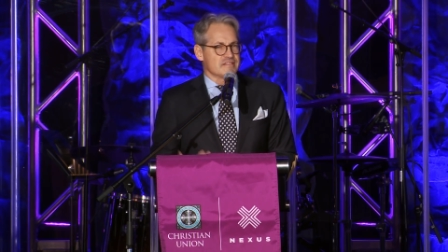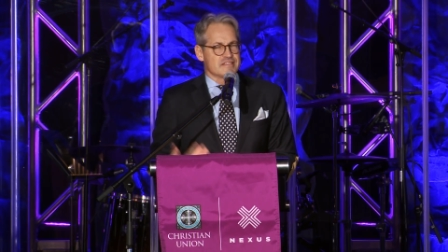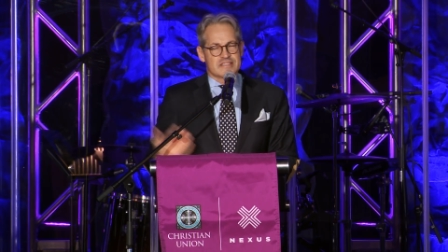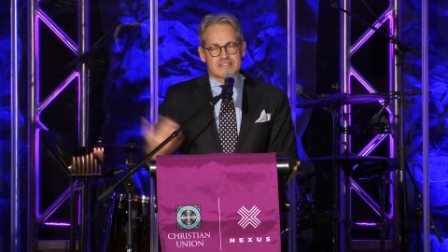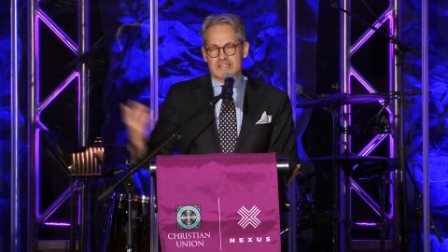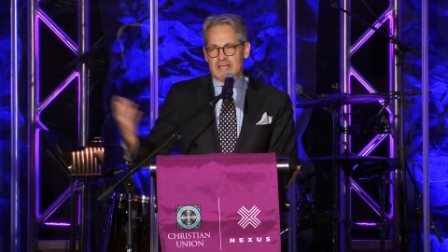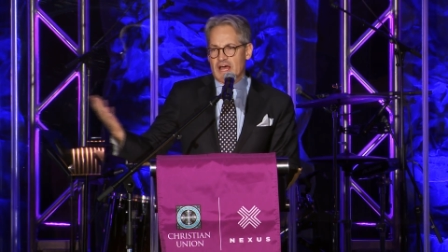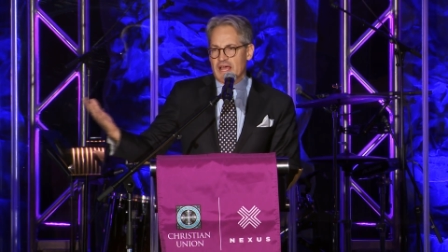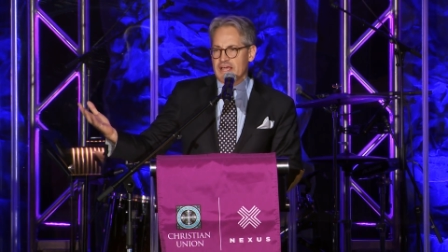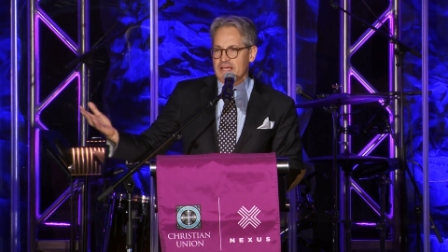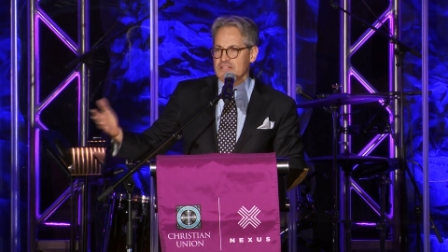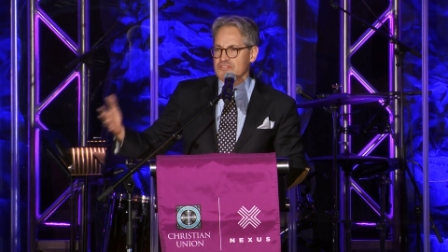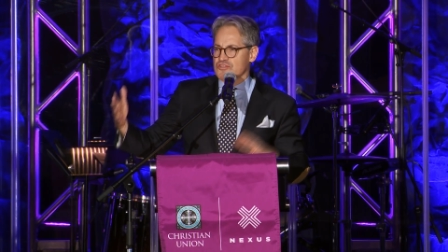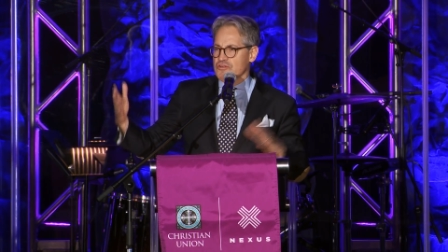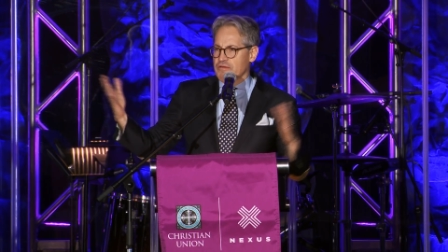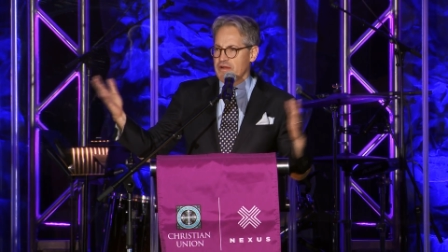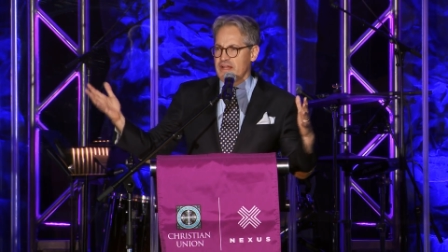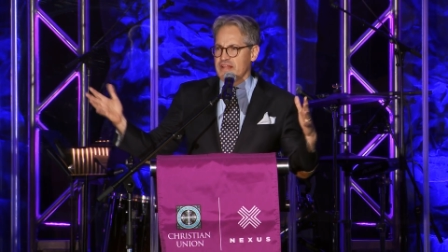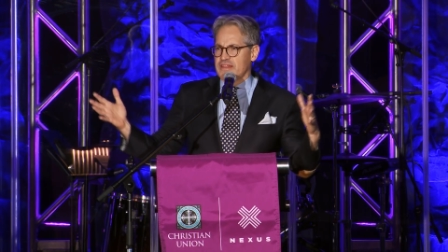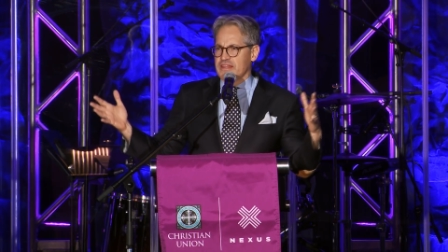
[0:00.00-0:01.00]
science
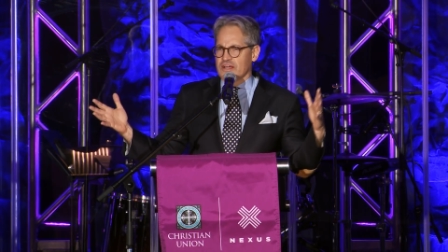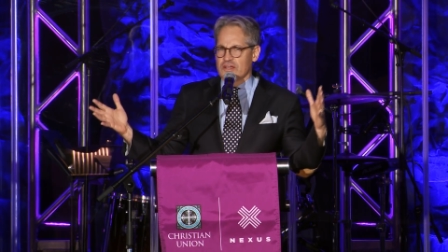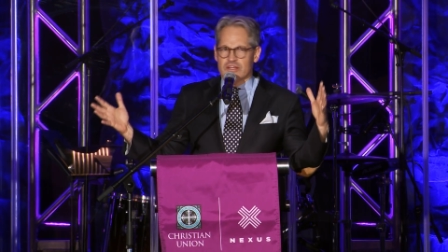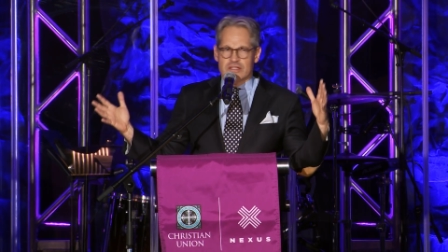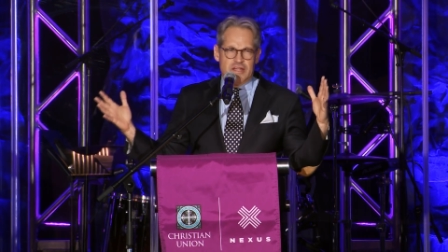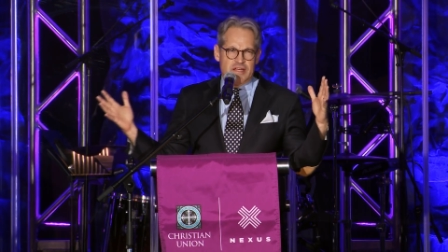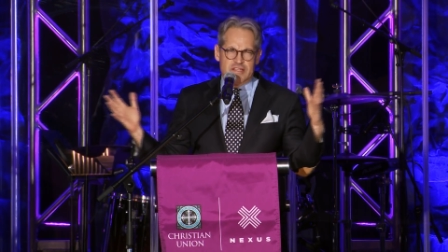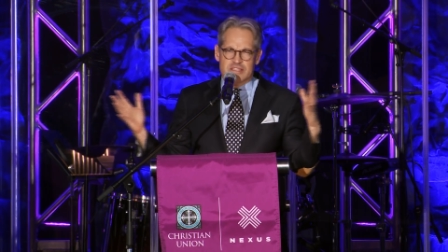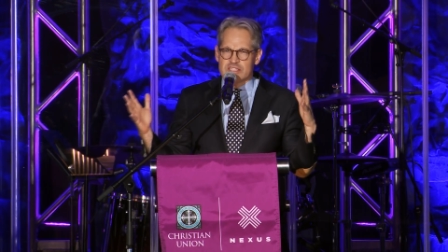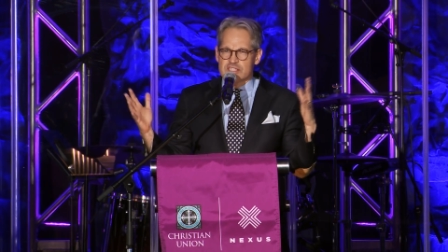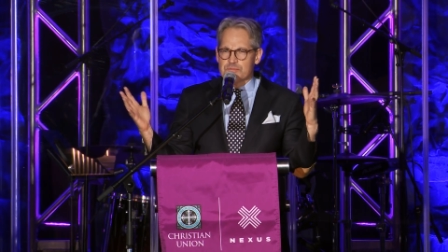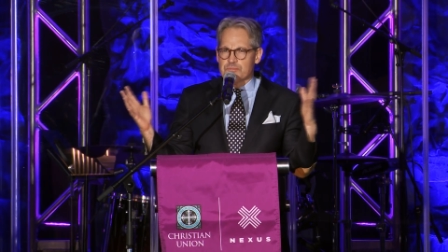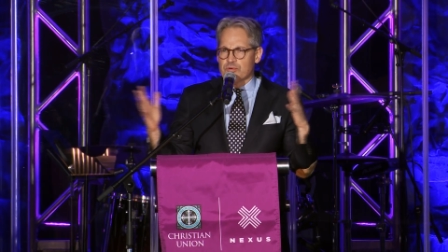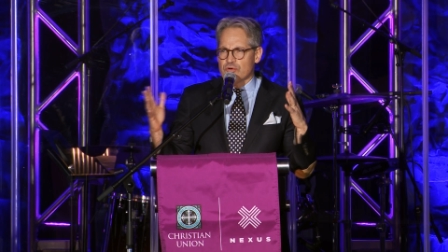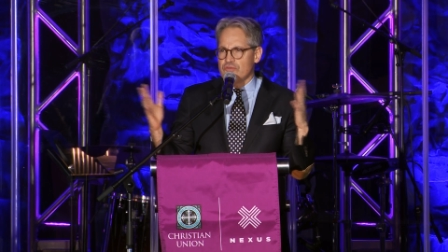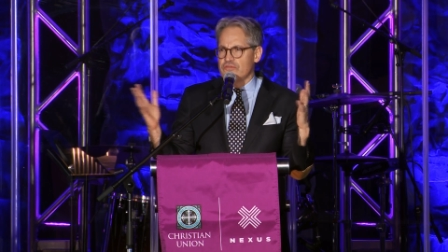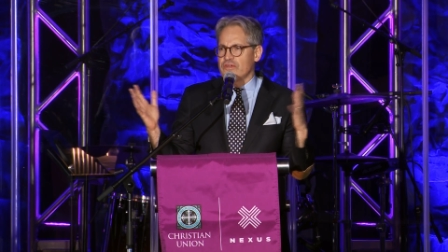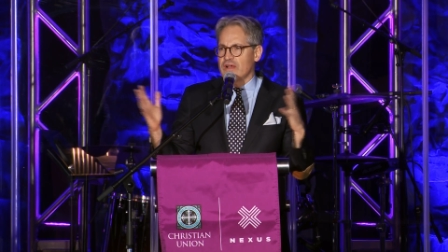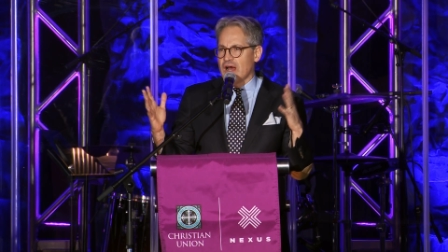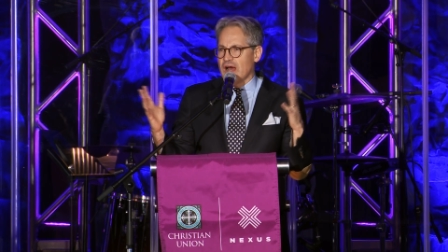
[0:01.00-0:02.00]
or anything could like
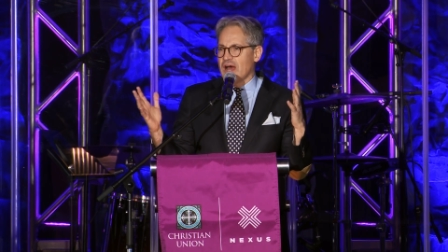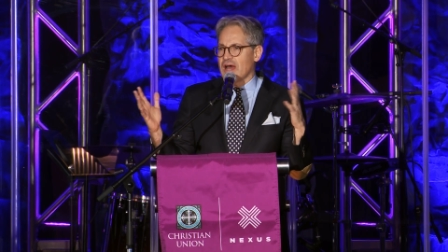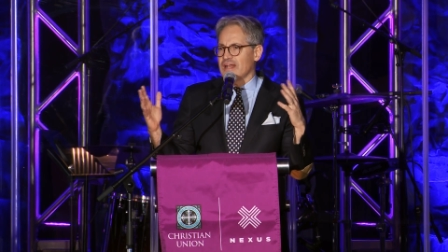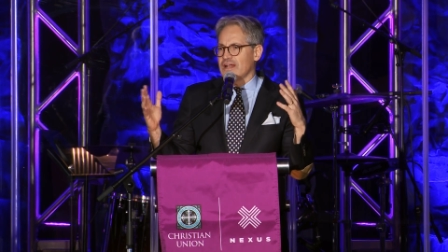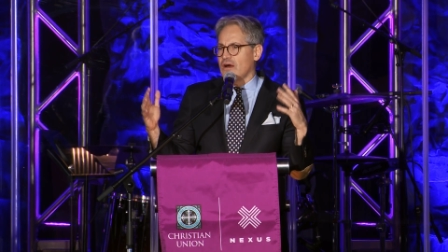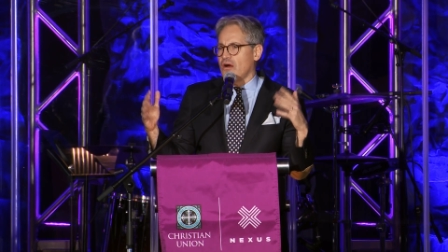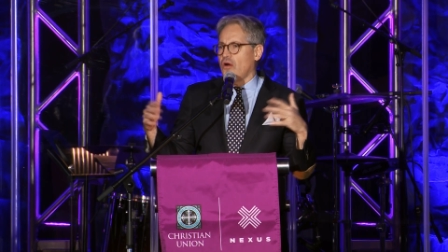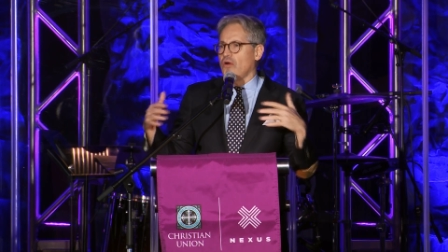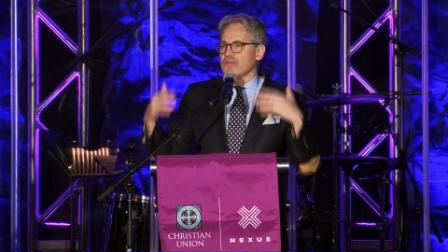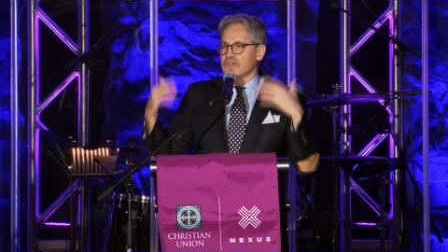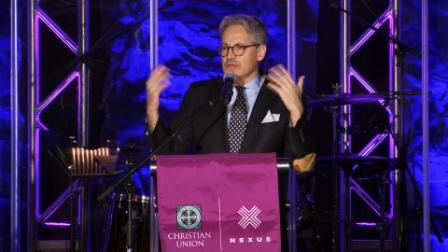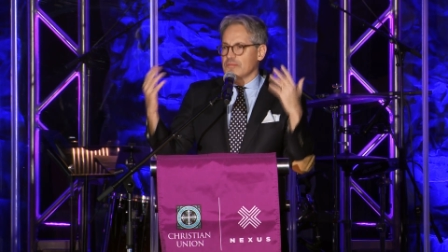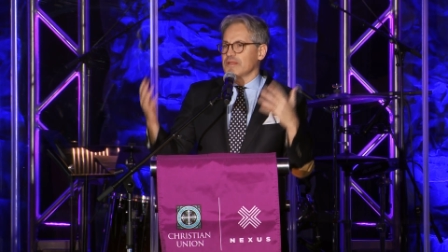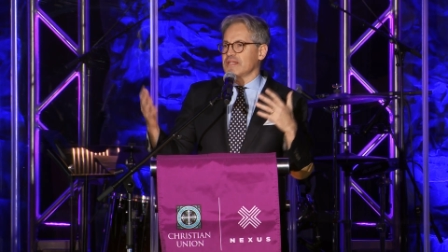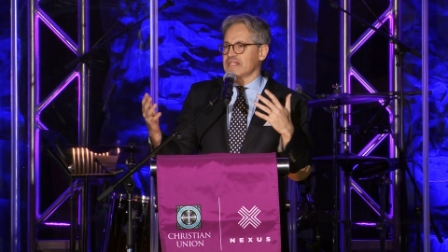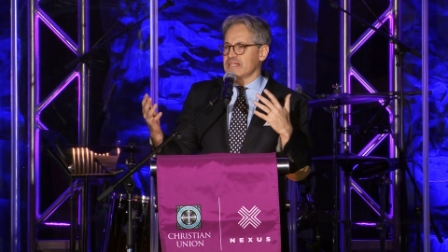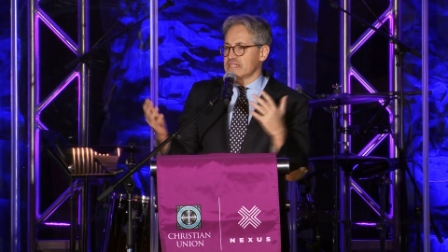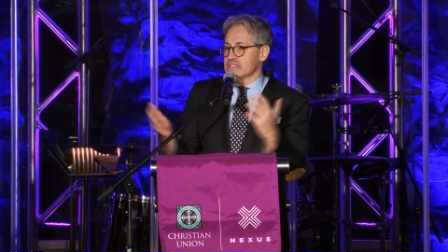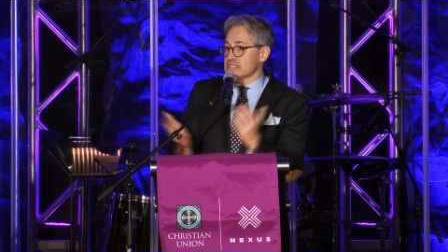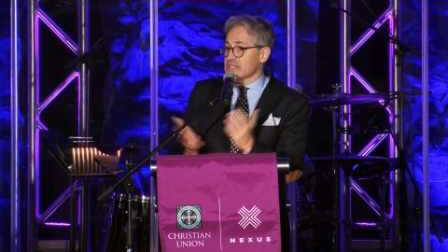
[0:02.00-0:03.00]
disprove God
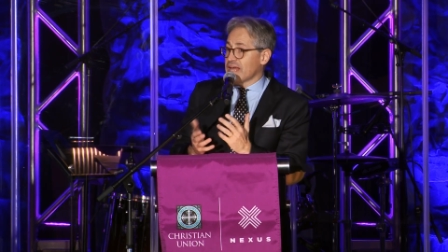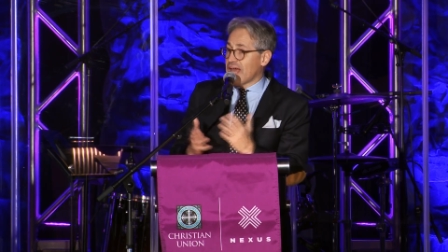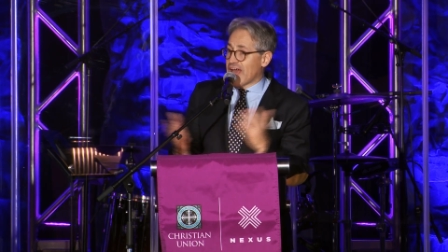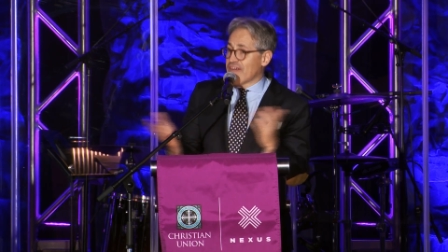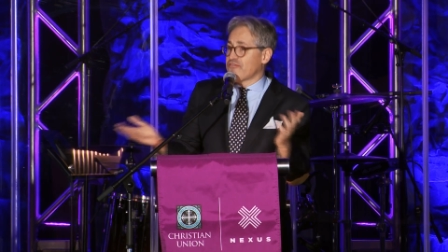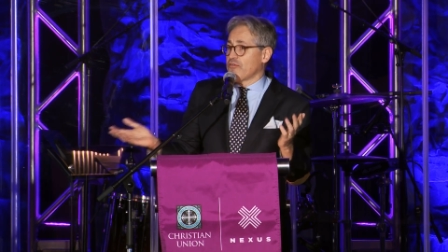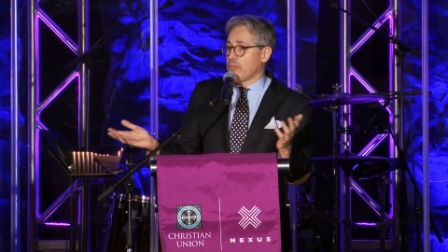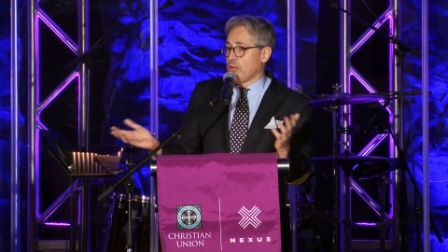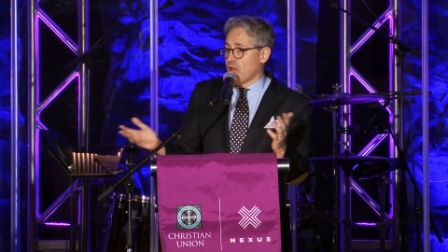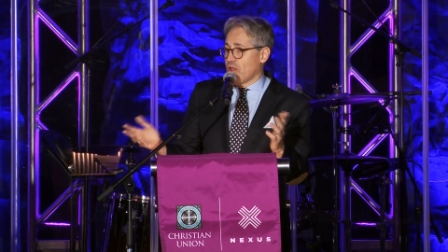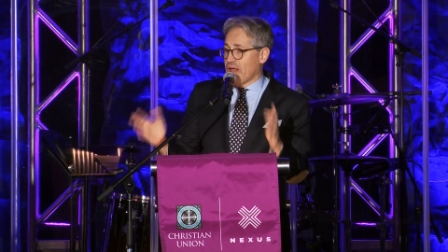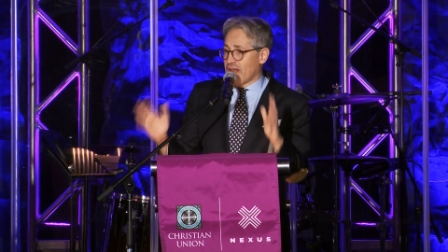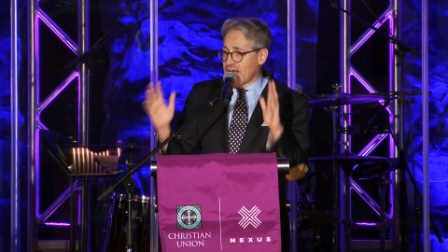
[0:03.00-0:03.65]
ultimately is laughable.